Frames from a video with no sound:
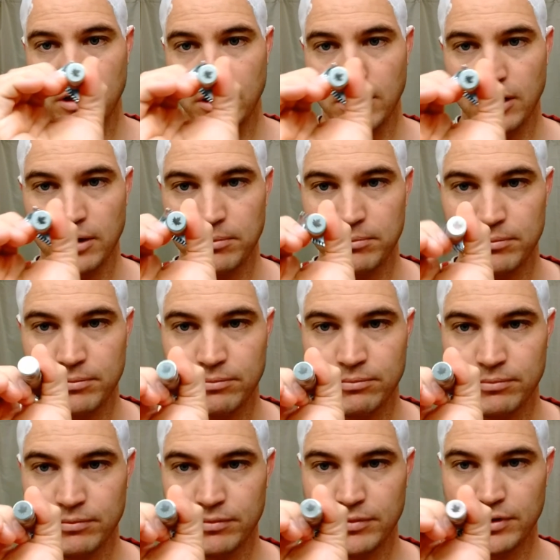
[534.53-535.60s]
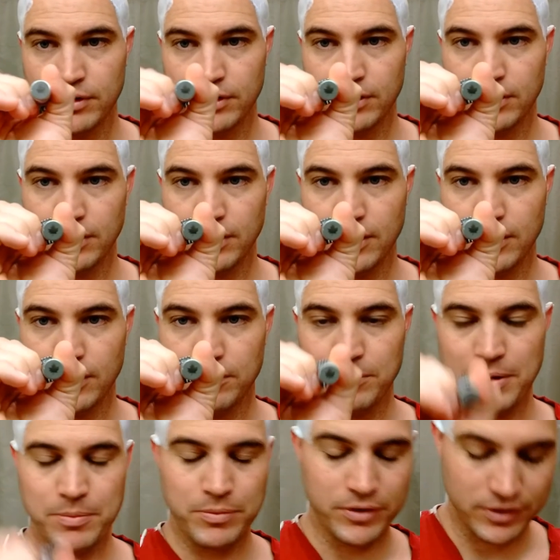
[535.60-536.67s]
Um, the
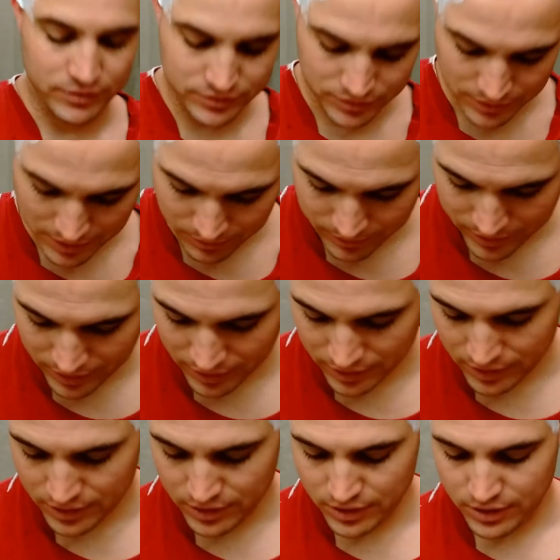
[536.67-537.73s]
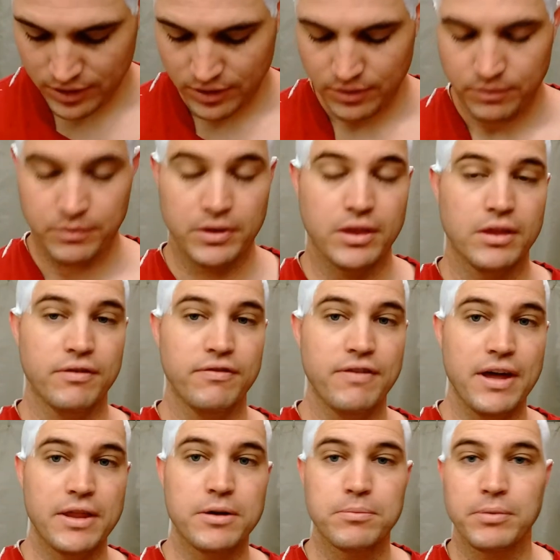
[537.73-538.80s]
Maple Leaf's the right way with the
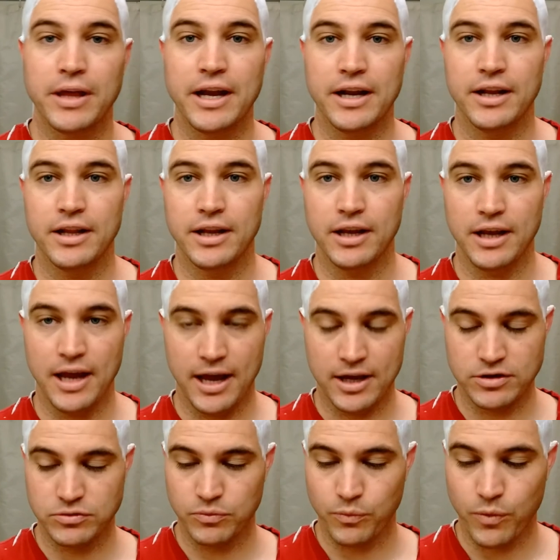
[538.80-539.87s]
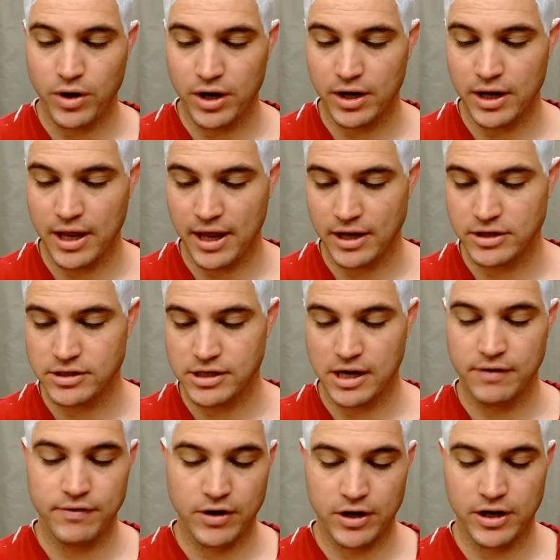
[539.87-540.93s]
feather blade in it. It has one head
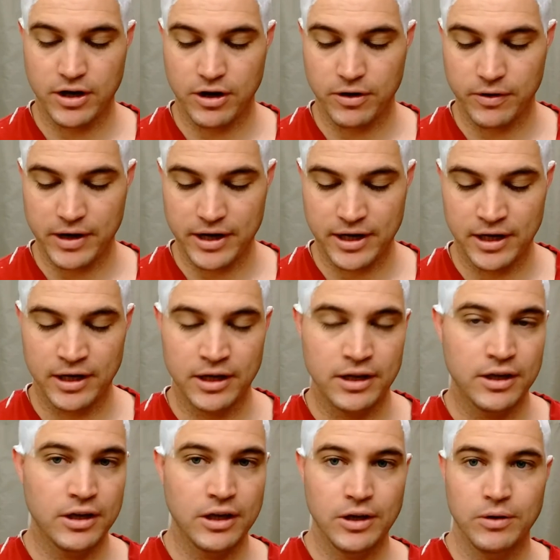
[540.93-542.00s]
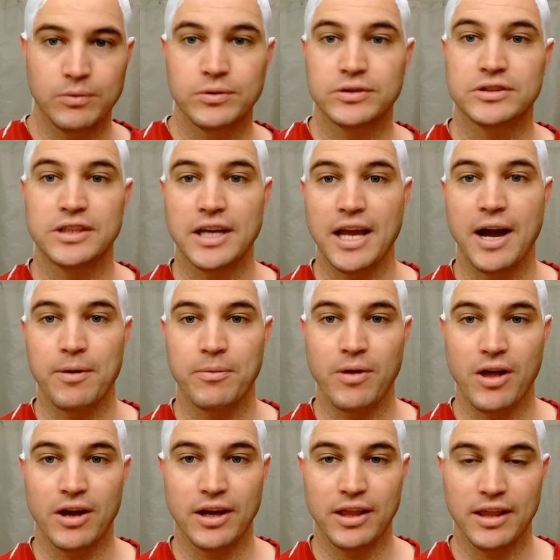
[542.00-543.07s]
shave on it already. We'll see how
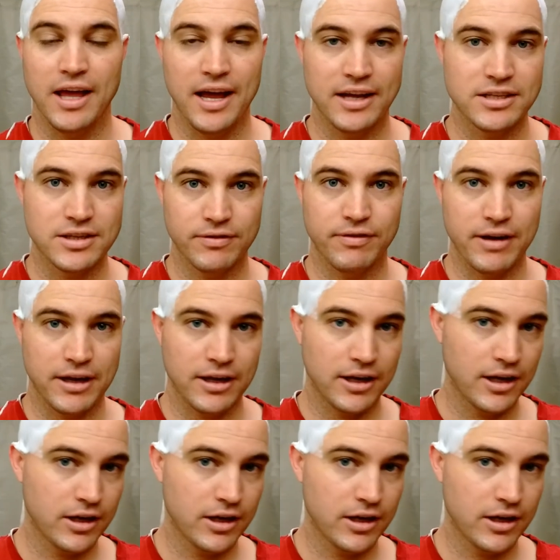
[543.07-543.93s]
long it lasts, if I can